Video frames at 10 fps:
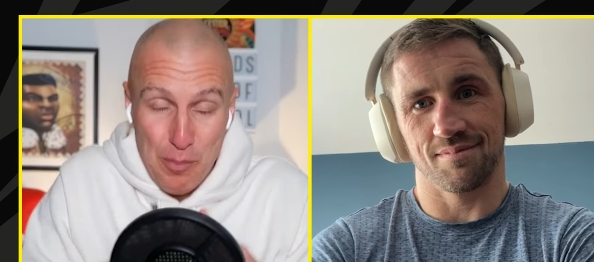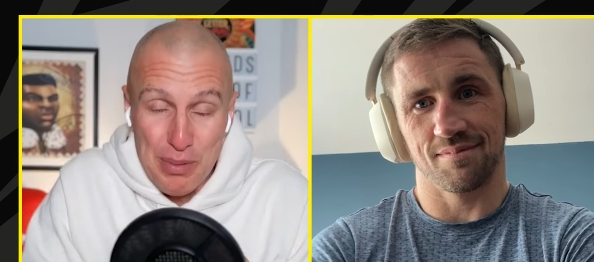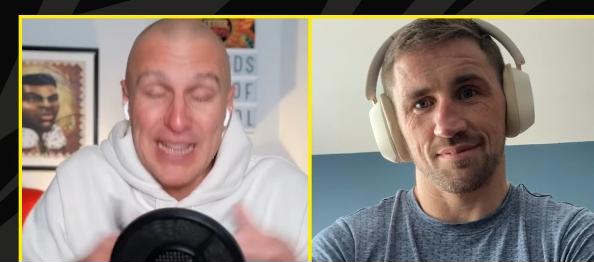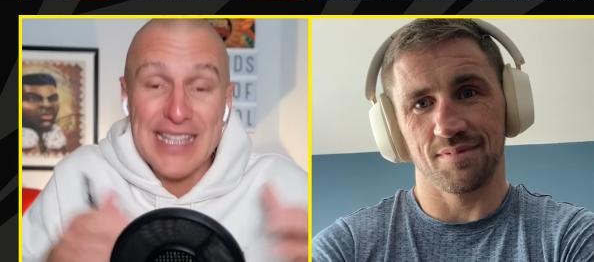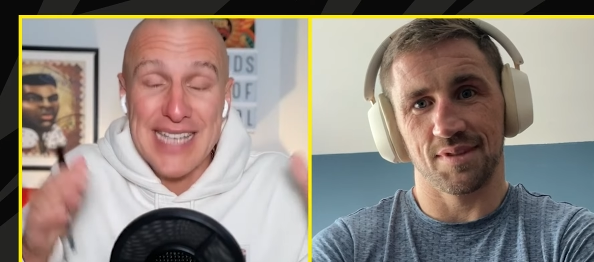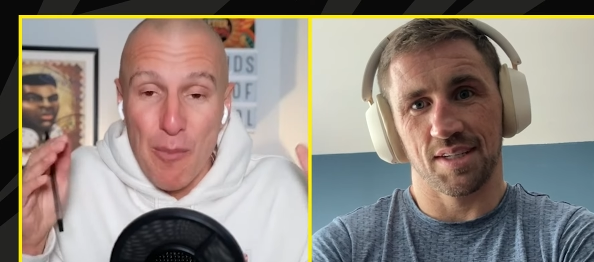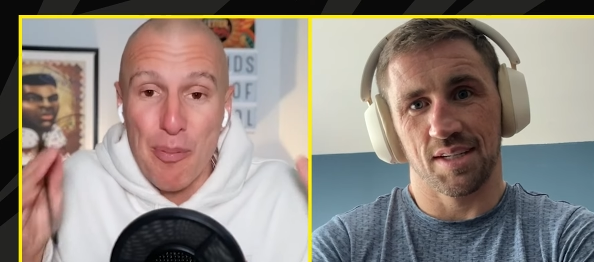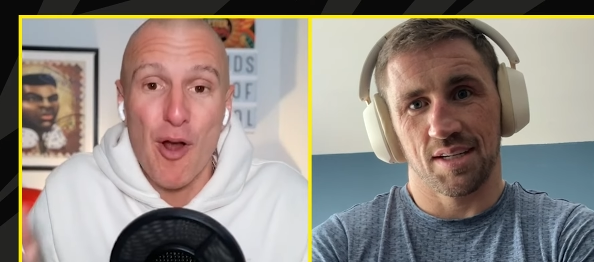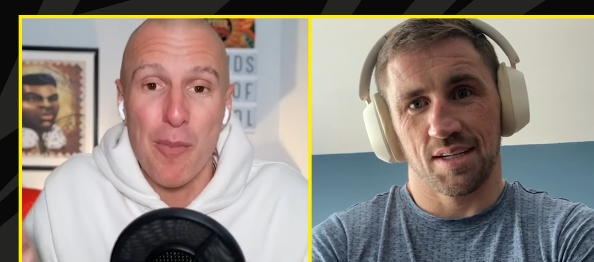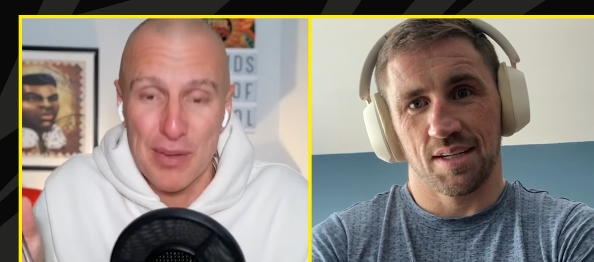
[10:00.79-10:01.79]
Speaker 1: playing this out
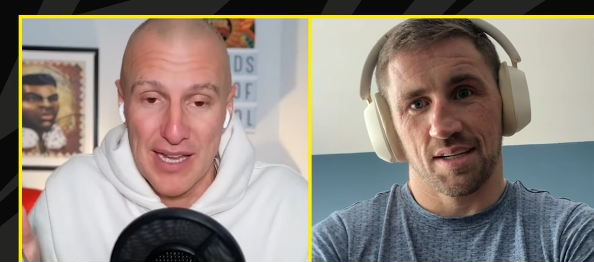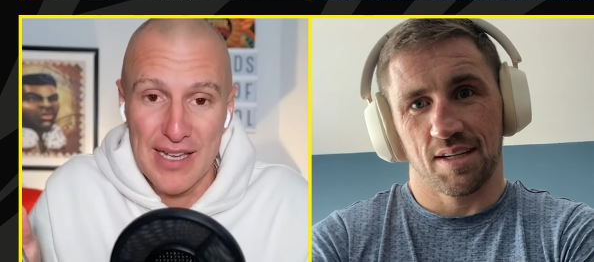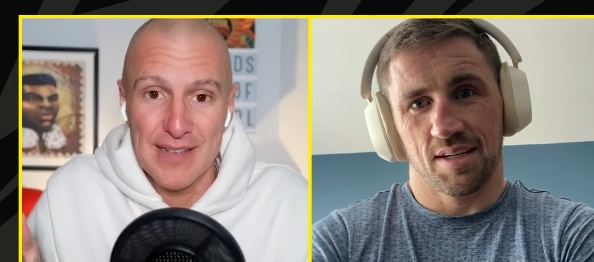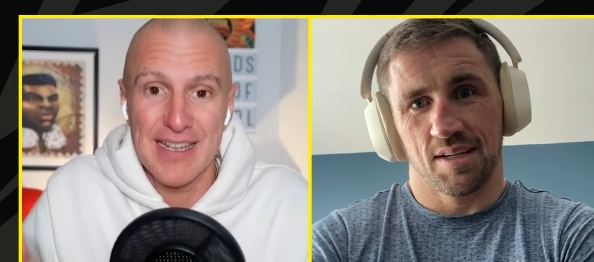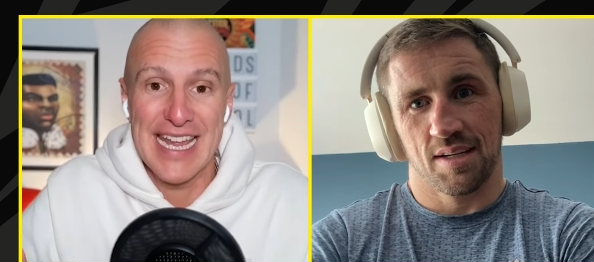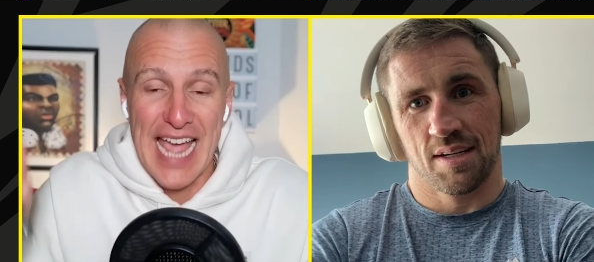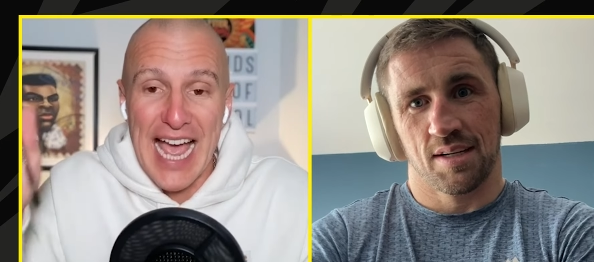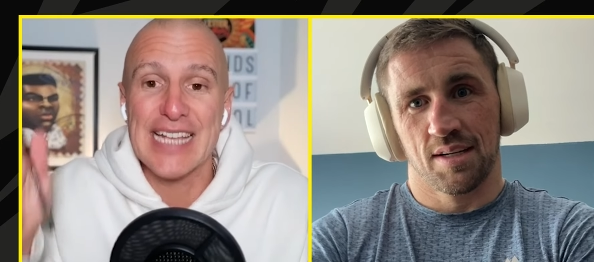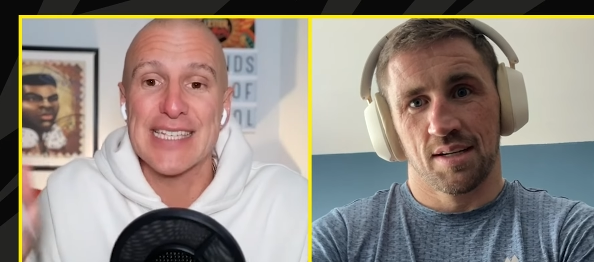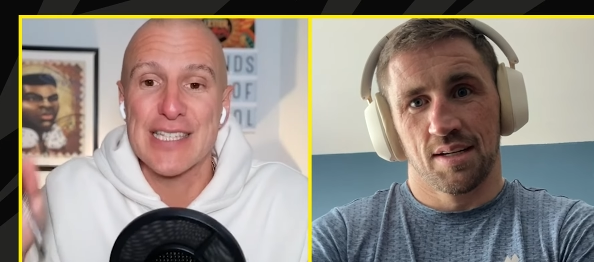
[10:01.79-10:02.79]
properly, he
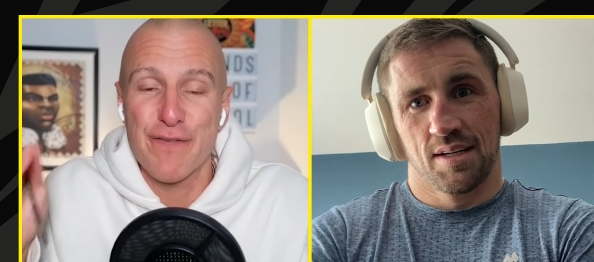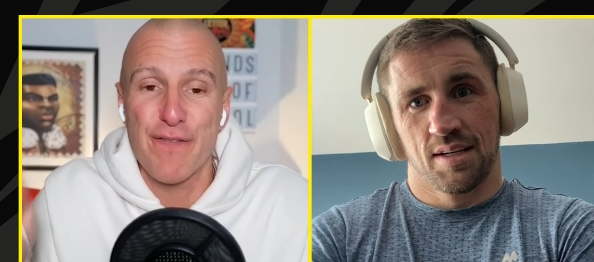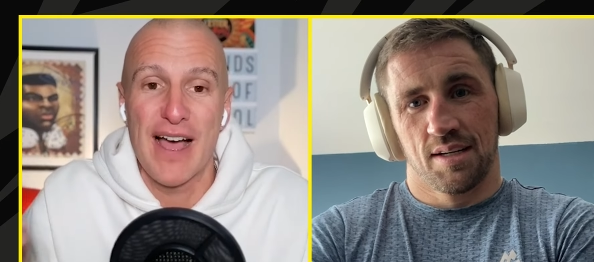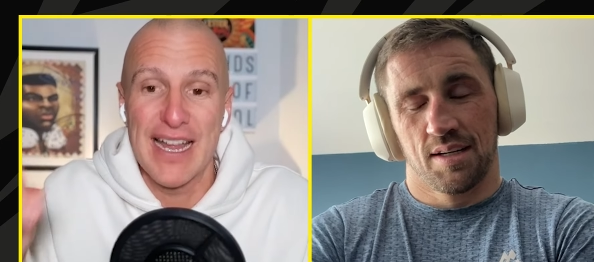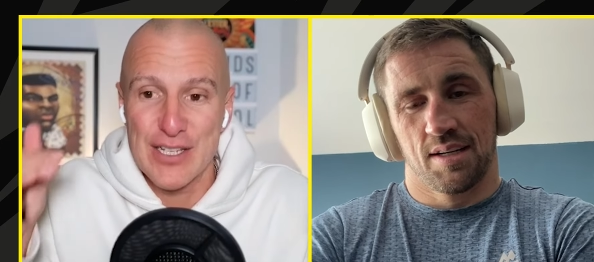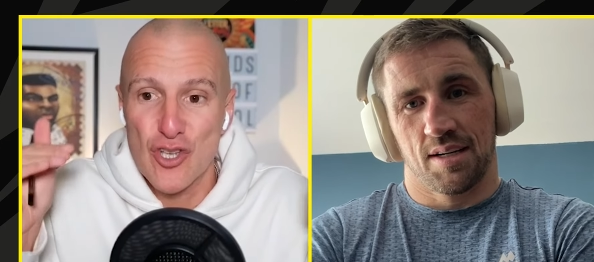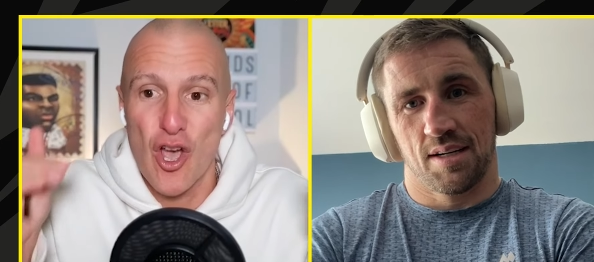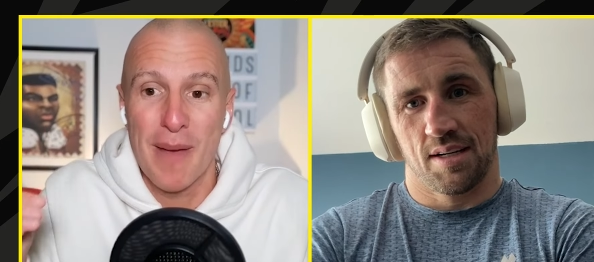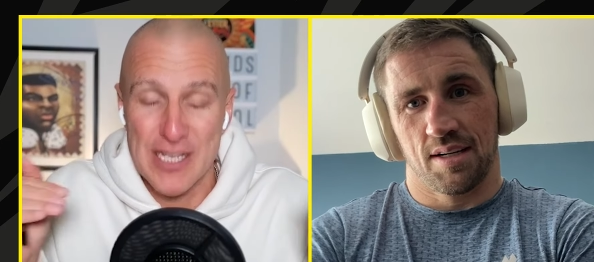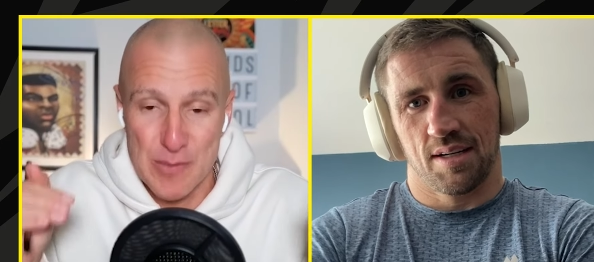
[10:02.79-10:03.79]
has to fight
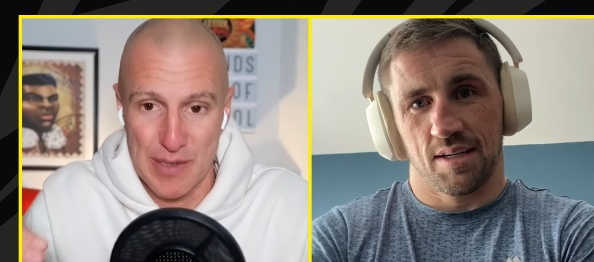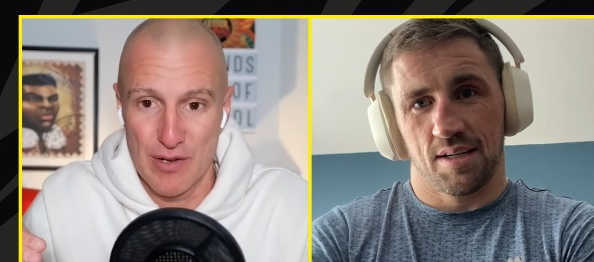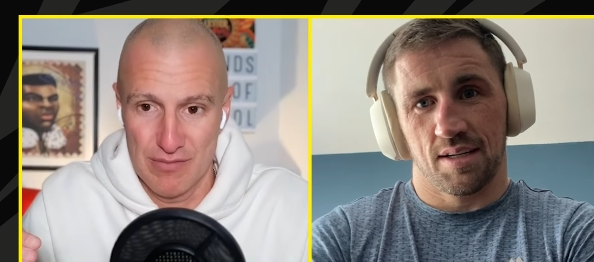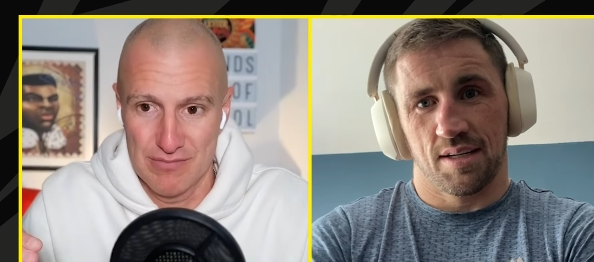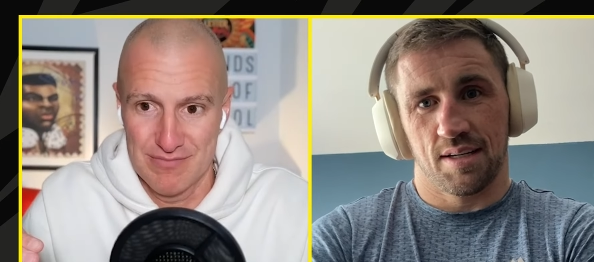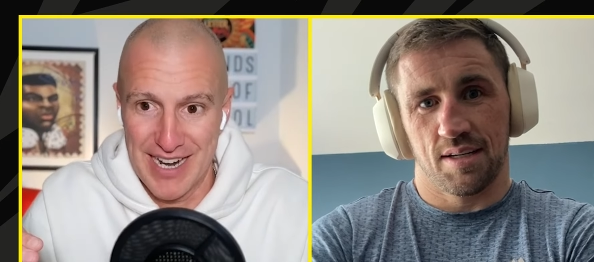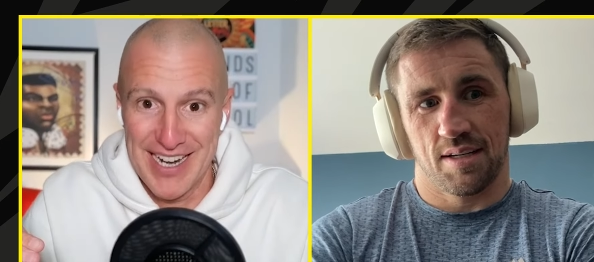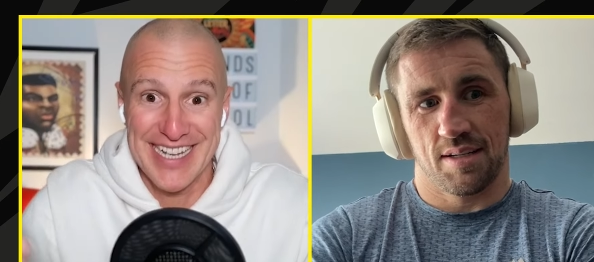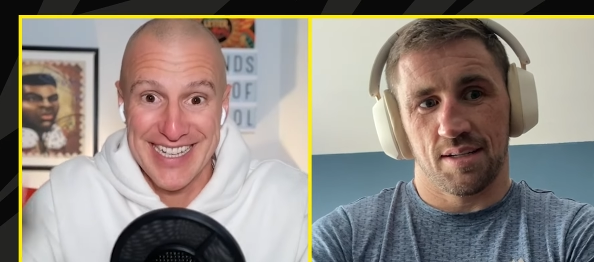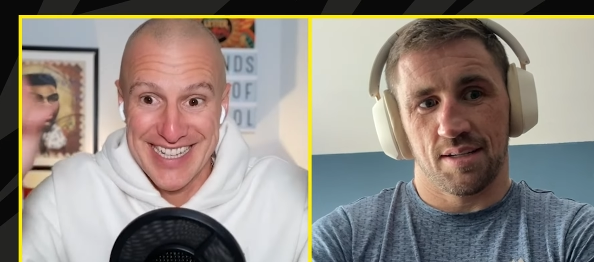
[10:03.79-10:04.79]
Tom Aspinall, right?